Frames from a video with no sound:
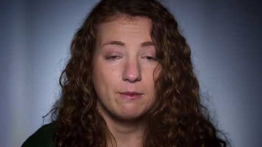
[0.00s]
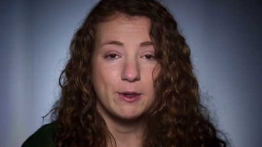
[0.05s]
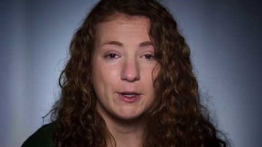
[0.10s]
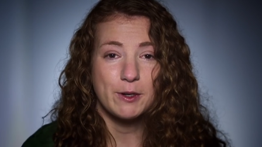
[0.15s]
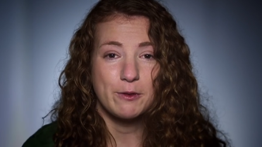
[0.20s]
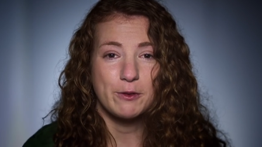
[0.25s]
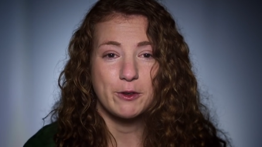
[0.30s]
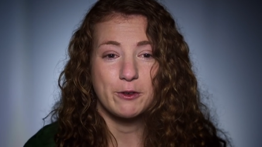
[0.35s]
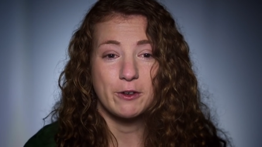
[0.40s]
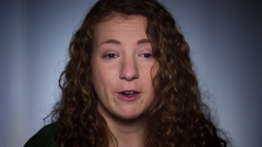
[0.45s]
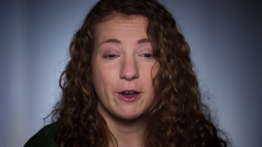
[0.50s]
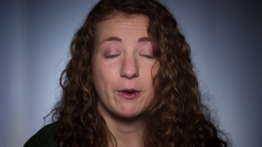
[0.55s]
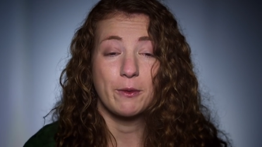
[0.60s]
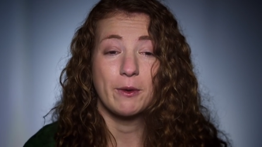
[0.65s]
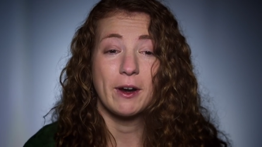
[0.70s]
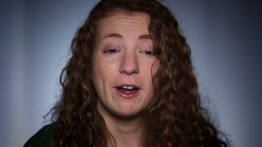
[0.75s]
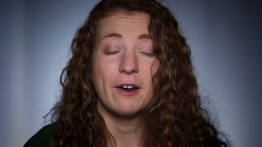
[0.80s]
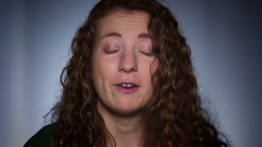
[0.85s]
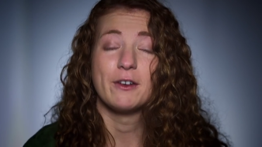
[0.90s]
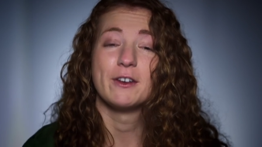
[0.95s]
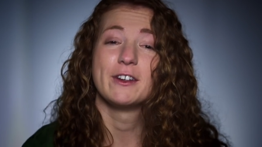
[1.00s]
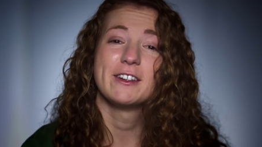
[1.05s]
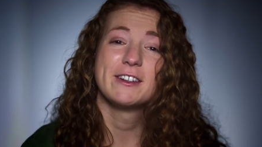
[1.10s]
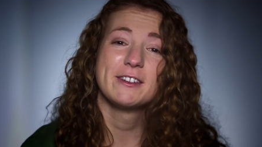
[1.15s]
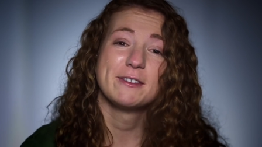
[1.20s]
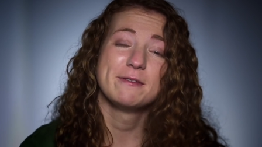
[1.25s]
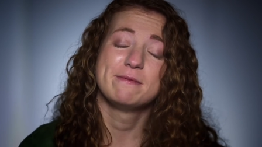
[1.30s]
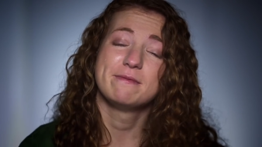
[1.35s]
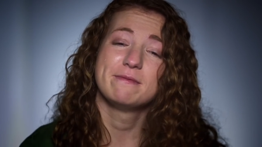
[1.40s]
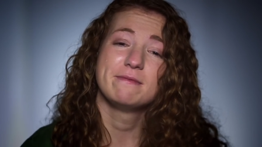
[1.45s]
But if you're not around,
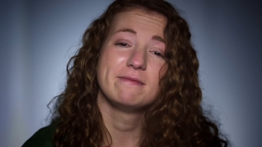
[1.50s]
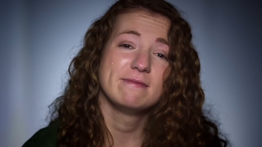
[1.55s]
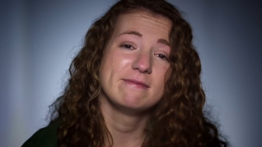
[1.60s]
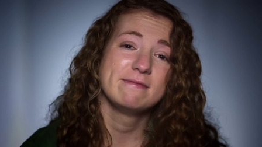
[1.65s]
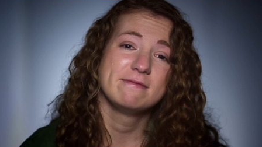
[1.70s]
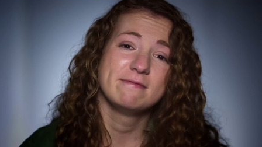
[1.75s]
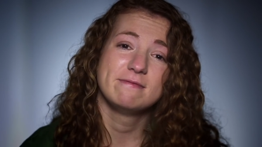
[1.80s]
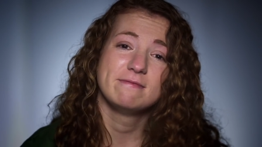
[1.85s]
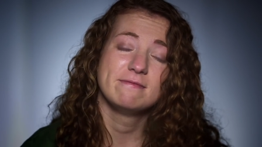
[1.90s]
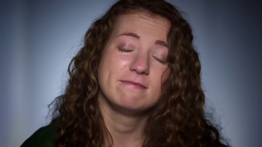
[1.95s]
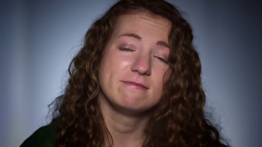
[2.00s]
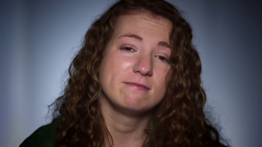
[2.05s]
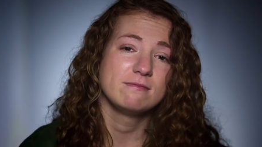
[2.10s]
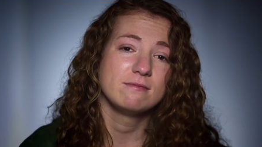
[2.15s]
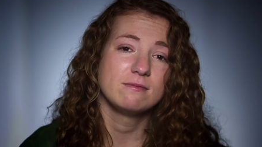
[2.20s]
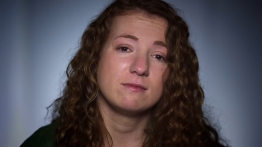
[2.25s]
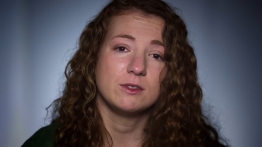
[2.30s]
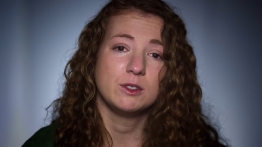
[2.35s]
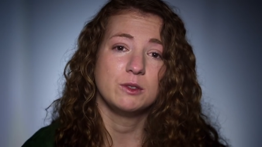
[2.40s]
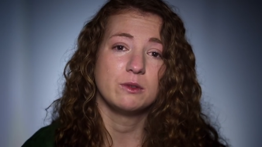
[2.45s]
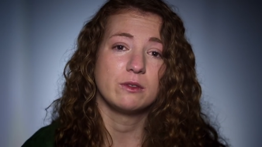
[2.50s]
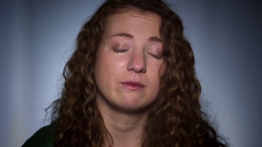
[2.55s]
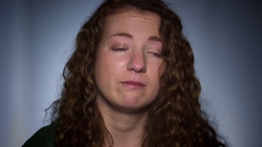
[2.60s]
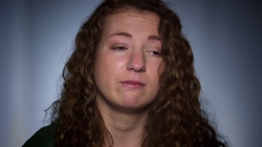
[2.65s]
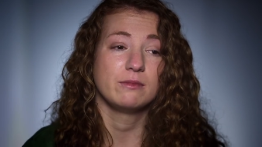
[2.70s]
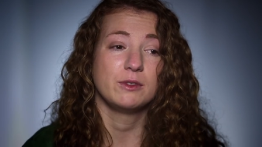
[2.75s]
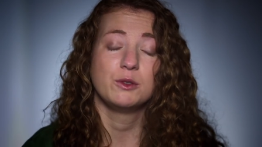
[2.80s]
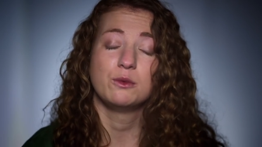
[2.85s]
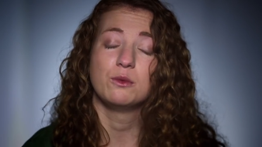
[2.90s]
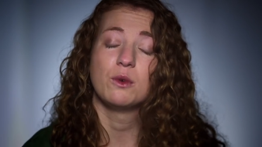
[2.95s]
you
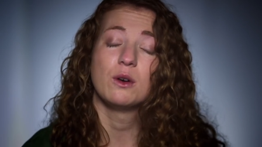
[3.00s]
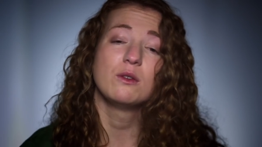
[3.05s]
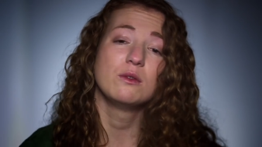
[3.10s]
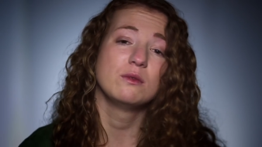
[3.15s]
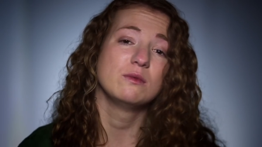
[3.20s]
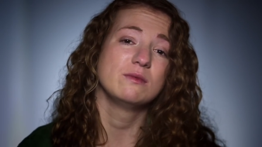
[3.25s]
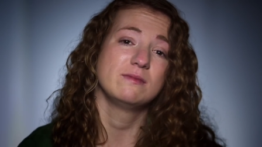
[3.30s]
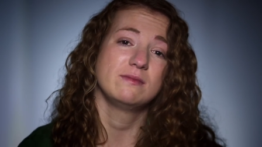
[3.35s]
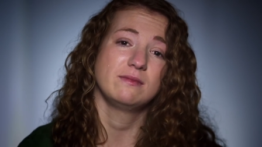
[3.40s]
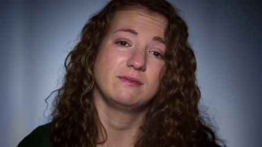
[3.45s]
won't.